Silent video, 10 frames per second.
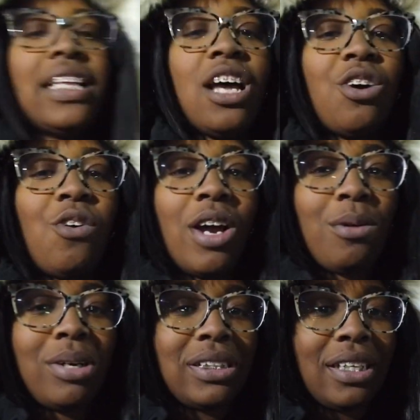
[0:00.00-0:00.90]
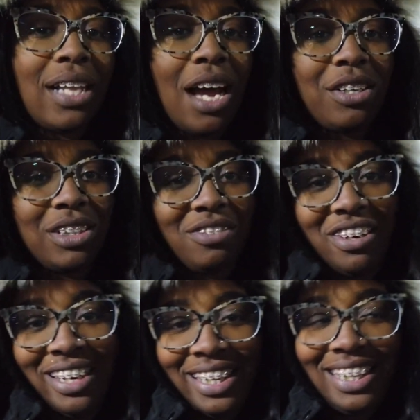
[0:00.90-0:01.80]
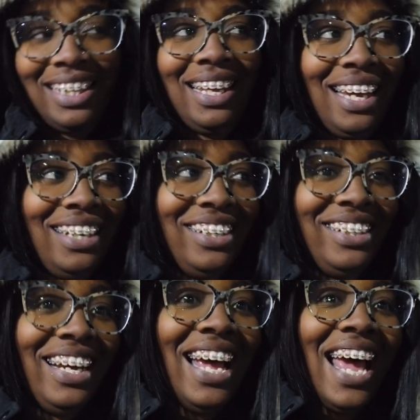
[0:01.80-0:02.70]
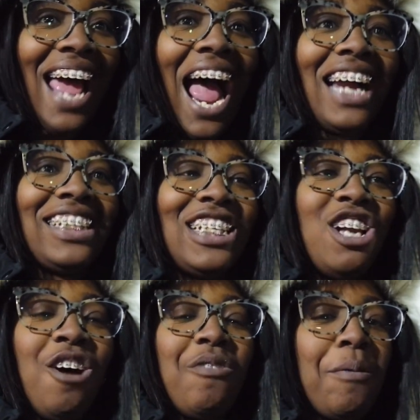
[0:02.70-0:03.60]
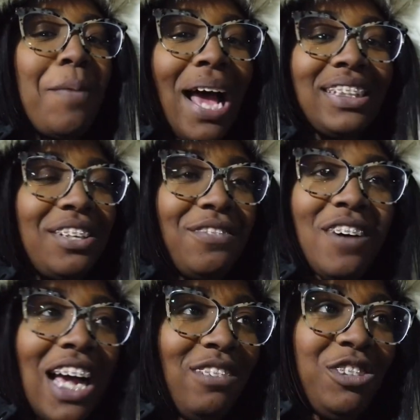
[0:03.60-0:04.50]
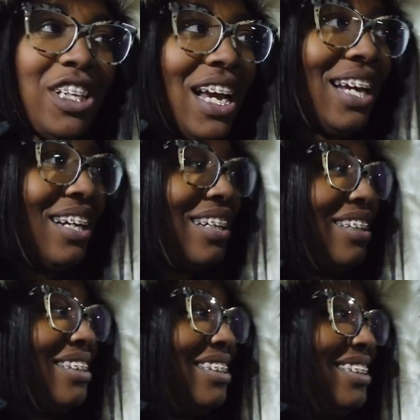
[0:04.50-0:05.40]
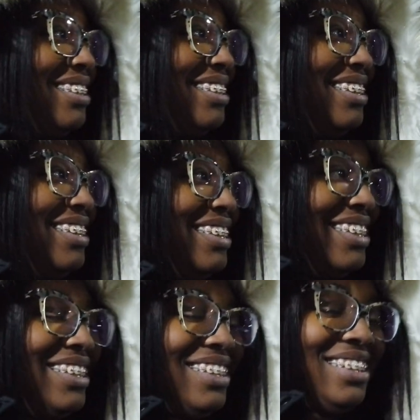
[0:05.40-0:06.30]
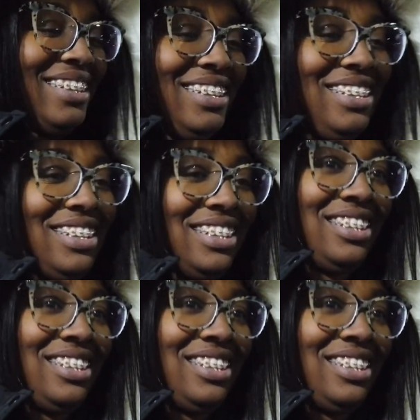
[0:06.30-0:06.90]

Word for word: that Beyonce. Corey was the loudest one in the theater. Actually, the only no one, one that actually stood check. up. I'm the only one that stood up the whole time.